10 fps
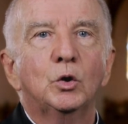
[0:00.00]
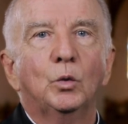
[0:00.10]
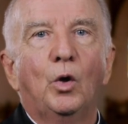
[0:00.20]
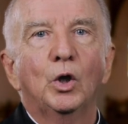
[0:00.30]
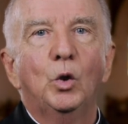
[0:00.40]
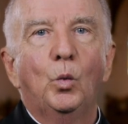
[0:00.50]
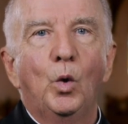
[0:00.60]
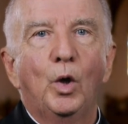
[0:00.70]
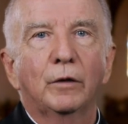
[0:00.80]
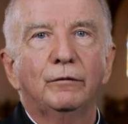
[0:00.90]
to all who
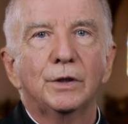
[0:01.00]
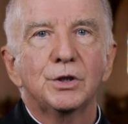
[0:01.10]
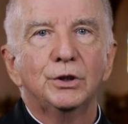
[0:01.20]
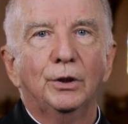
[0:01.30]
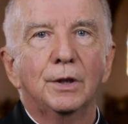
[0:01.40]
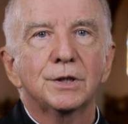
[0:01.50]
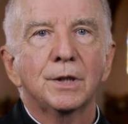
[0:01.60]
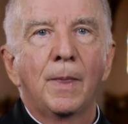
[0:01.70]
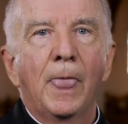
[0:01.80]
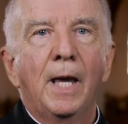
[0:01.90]
work for the
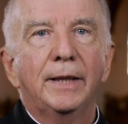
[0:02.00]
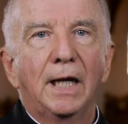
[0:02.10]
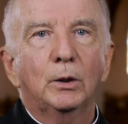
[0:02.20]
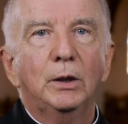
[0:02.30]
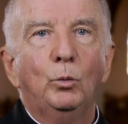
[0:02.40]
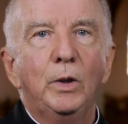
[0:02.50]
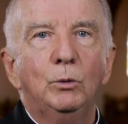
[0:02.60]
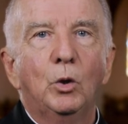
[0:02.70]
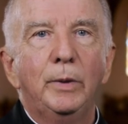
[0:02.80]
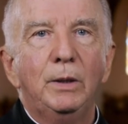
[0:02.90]
Church that
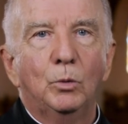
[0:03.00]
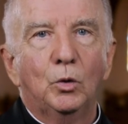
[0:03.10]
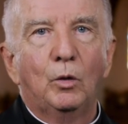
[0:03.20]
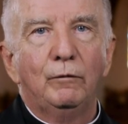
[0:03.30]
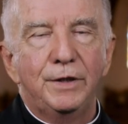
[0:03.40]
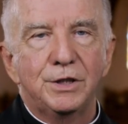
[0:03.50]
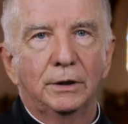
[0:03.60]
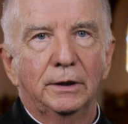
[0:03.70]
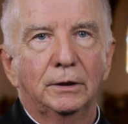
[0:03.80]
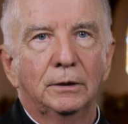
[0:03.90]
we will be more
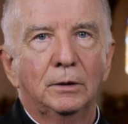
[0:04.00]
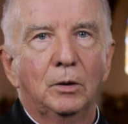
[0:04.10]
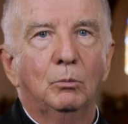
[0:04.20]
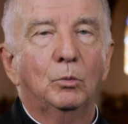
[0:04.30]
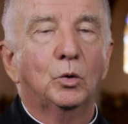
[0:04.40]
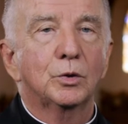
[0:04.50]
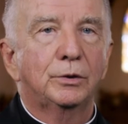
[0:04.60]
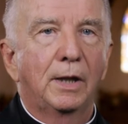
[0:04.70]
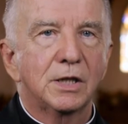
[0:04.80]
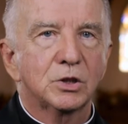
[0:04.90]
vigilant, more
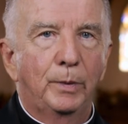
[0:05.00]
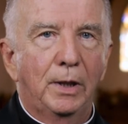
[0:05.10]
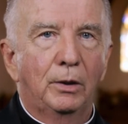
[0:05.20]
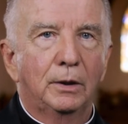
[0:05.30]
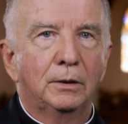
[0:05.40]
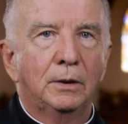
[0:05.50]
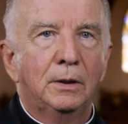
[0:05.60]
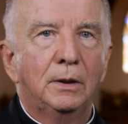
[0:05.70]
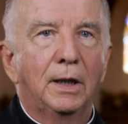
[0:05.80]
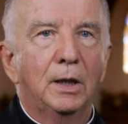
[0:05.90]
transparent
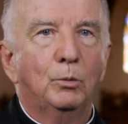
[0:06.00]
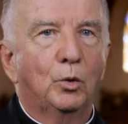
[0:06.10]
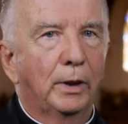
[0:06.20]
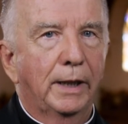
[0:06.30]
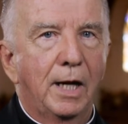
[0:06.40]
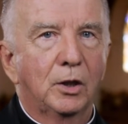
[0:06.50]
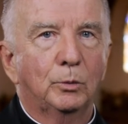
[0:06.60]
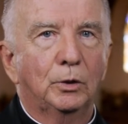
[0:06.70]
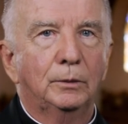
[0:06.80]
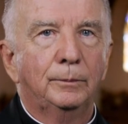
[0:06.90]
and more
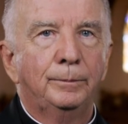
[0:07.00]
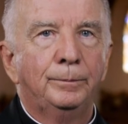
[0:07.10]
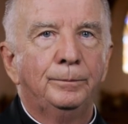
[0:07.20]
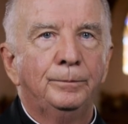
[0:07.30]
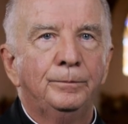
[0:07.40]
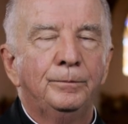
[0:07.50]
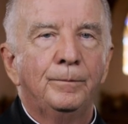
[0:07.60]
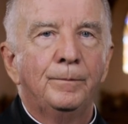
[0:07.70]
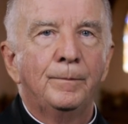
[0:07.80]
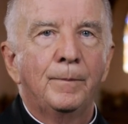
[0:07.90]
accountable.
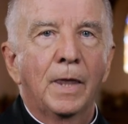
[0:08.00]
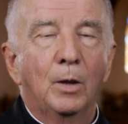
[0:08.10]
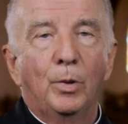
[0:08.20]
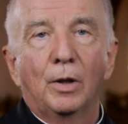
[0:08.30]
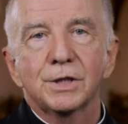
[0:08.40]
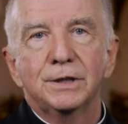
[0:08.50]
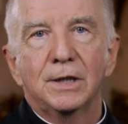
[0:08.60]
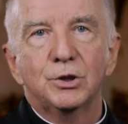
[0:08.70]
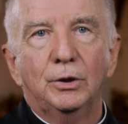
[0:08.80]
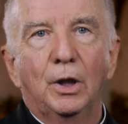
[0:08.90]
A policy,
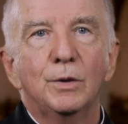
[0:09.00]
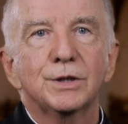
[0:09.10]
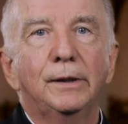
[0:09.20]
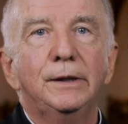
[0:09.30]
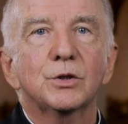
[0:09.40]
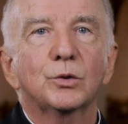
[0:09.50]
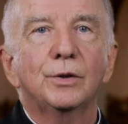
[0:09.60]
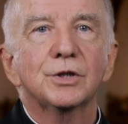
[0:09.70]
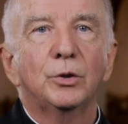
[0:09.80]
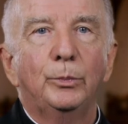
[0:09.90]
as you know, is only as
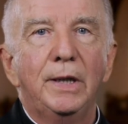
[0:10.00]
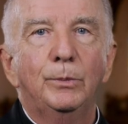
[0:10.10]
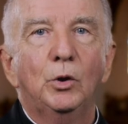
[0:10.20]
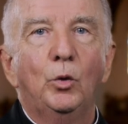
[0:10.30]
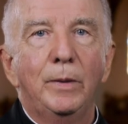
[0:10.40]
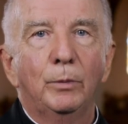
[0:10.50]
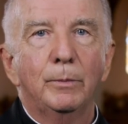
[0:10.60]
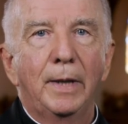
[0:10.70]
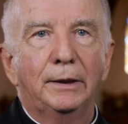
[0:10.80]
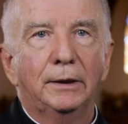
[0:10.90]
good as the people who
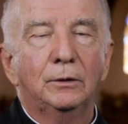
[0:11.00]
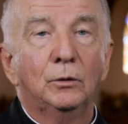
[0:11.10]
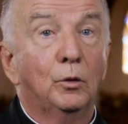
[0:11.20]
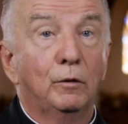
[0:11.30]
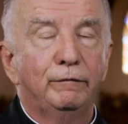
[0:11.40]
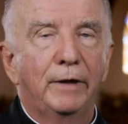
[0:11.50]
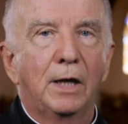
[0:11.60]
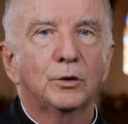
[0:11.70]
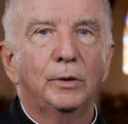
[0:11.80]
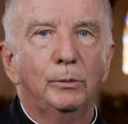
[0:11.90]
implement it or
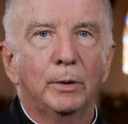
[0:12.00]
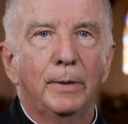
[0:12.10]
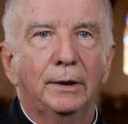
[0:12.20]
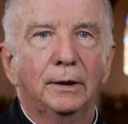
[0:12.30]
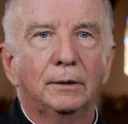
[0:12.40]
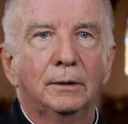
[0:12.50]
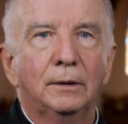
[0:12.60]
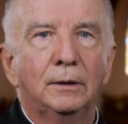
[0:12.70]
fail to implement it.